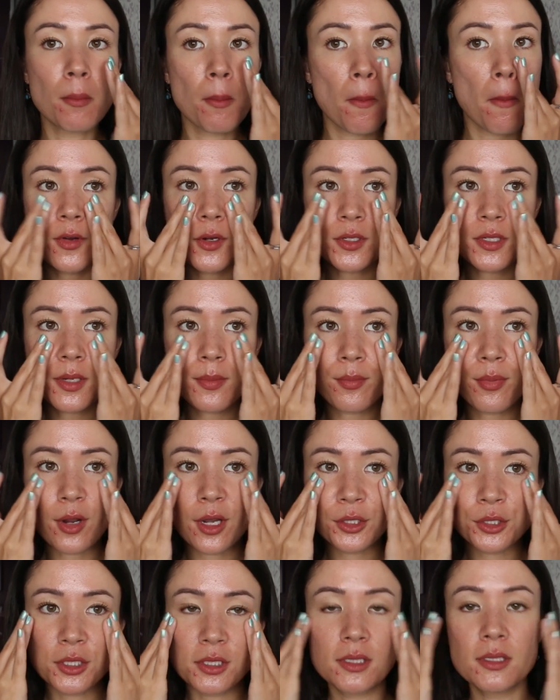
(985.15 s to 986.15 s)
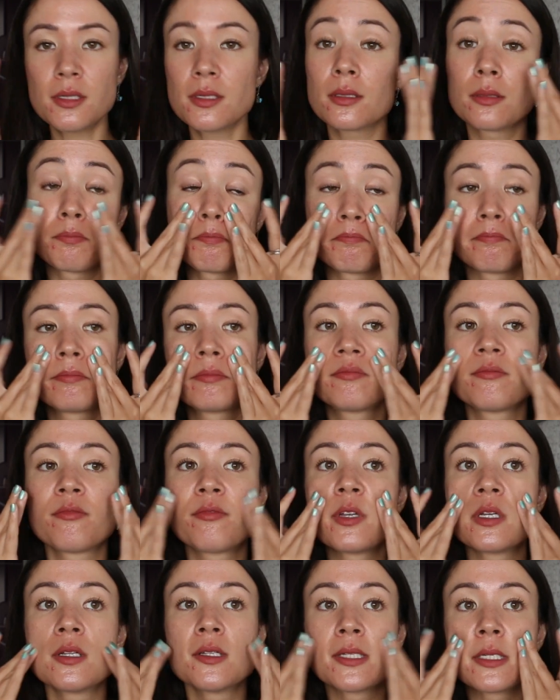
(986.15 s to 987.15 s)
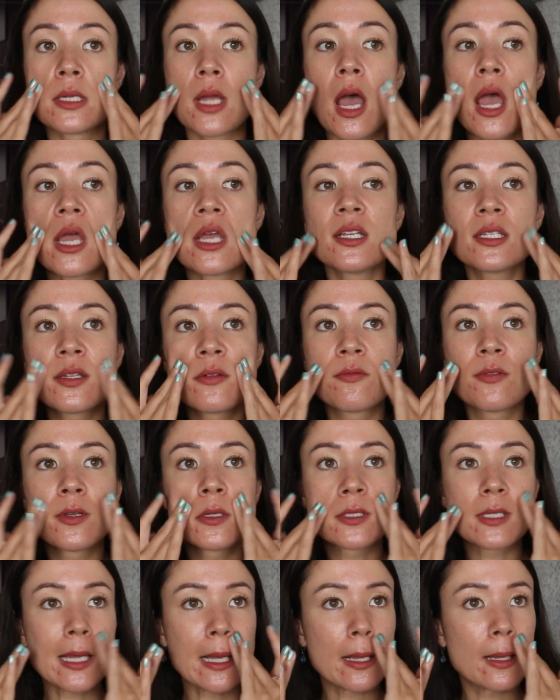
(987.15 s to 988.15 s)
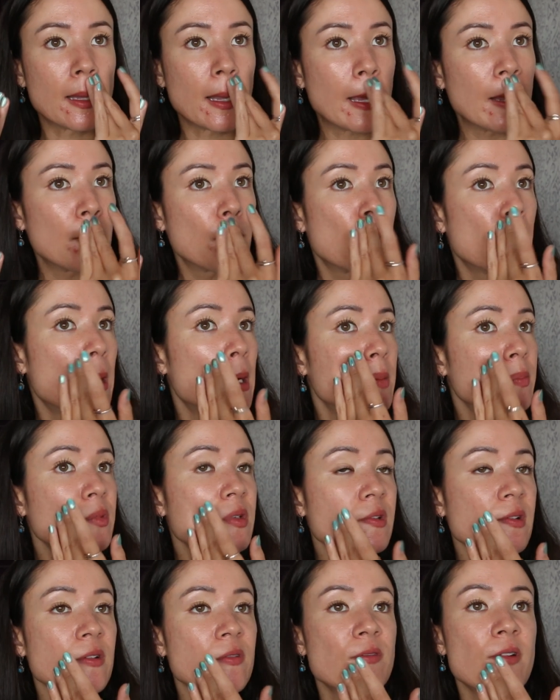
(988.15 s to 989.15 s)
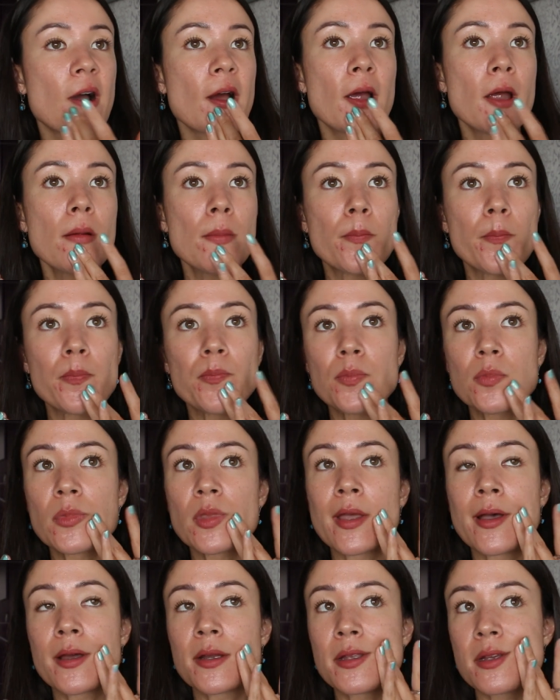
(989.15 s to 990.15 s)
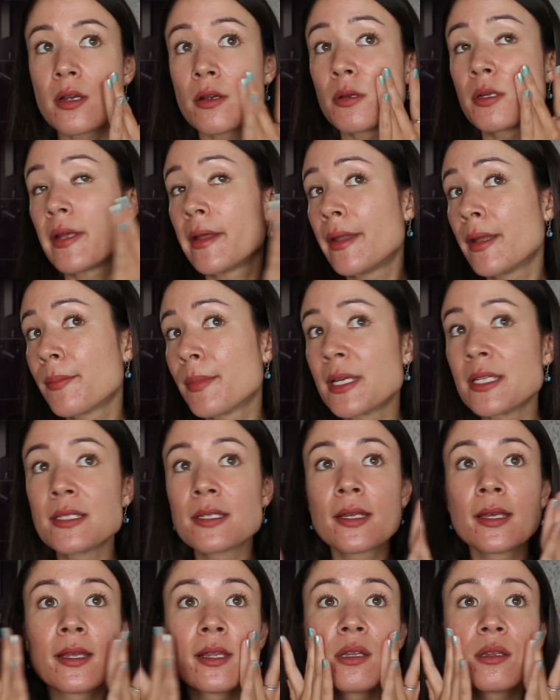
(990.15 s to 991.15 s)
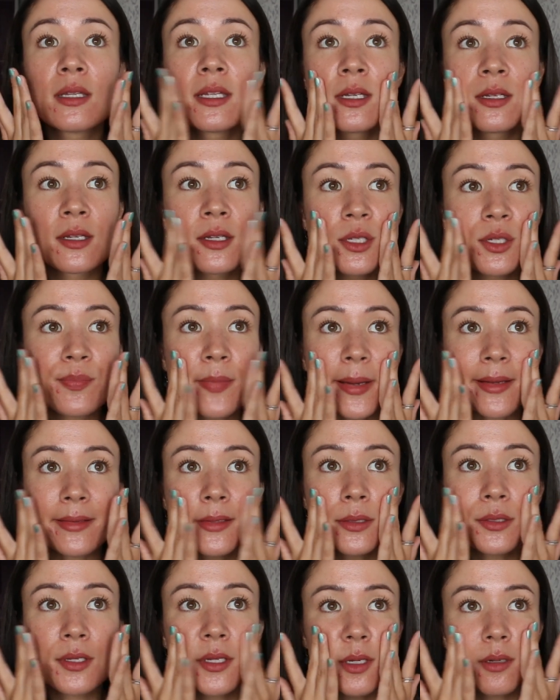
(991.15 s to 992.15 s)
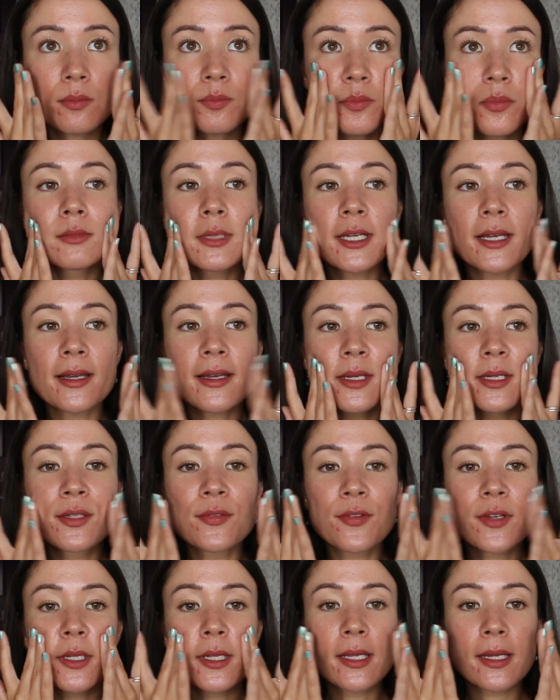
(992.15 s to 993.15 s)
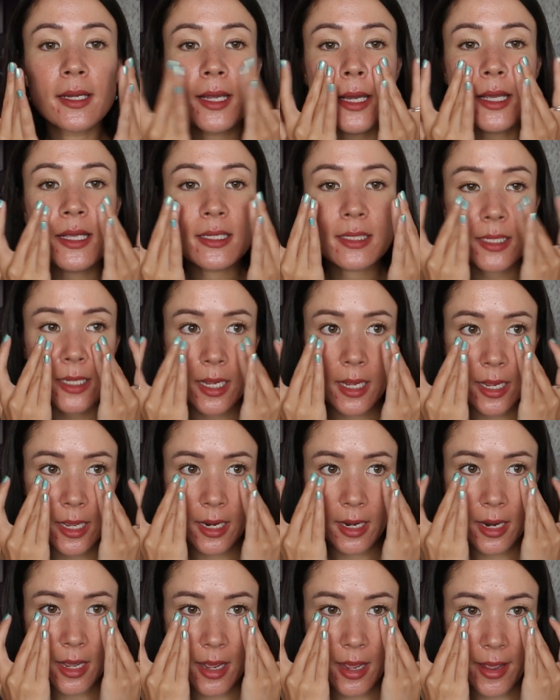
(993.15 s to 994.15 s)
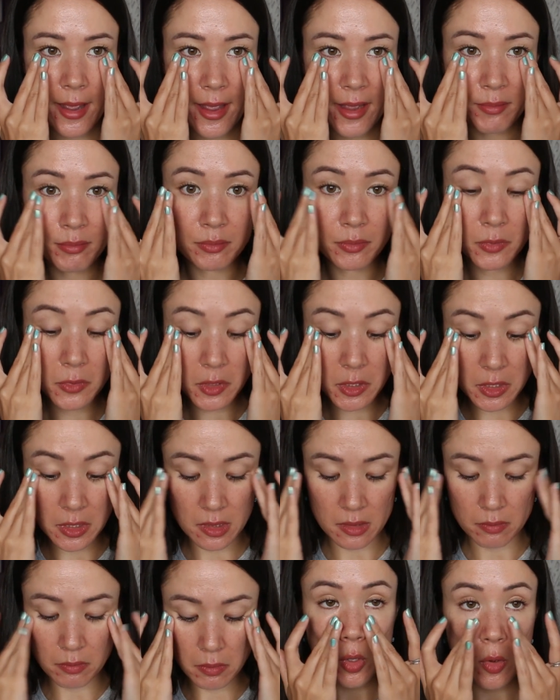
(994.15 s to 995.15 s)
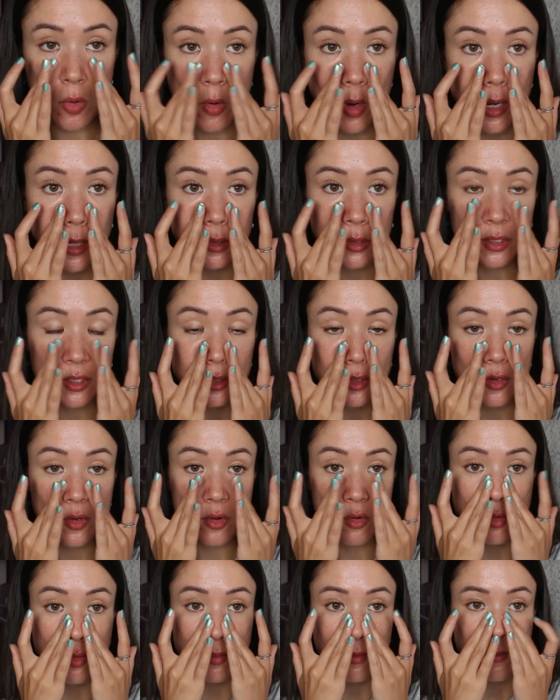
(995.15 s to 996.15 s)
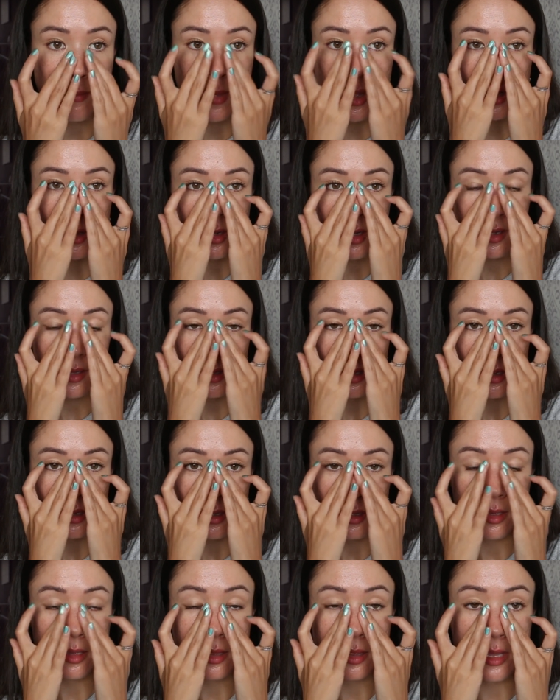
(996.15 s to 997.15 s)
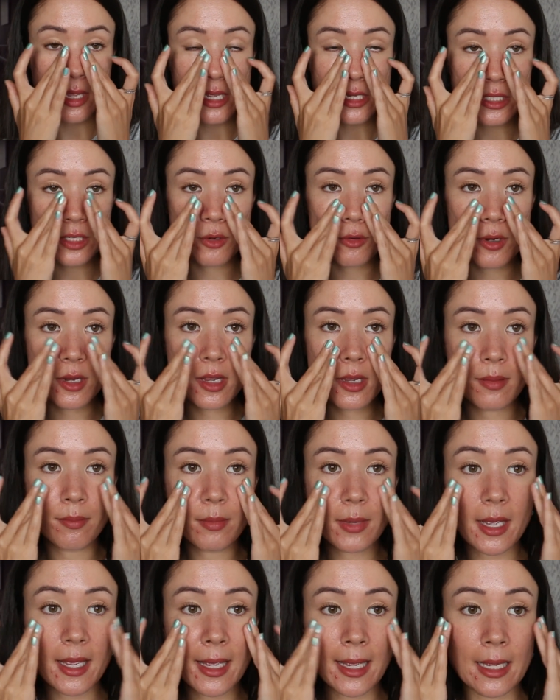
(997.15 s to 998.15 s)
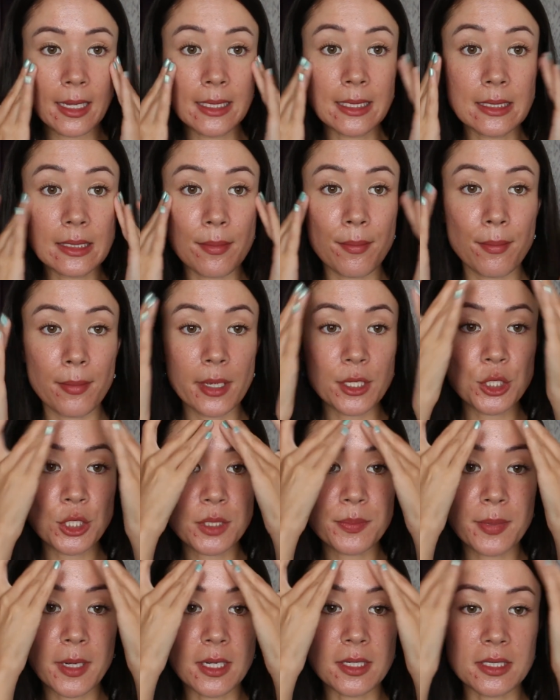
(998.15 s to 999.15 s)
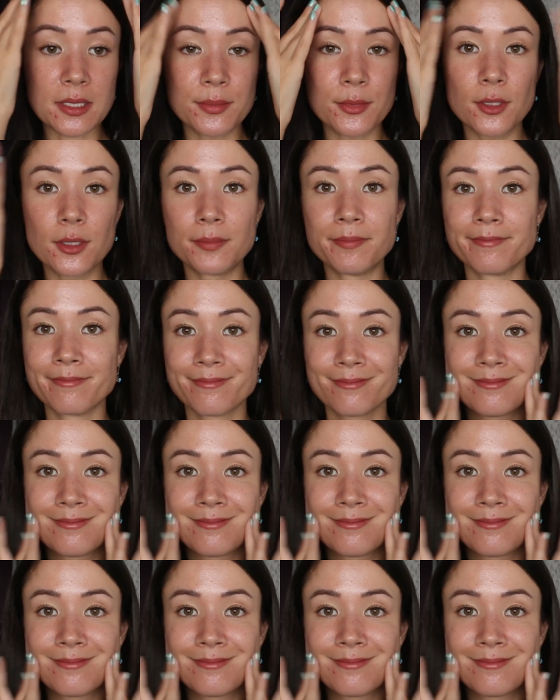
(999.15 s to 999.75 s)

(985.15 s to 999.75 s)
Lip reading: First impressions, it feels nice. It feels like a light balm so far. Not irritating my skin, didn't expect it to. But yeah, it's feeling nice, and I'm just going to milk this cream as much as possible,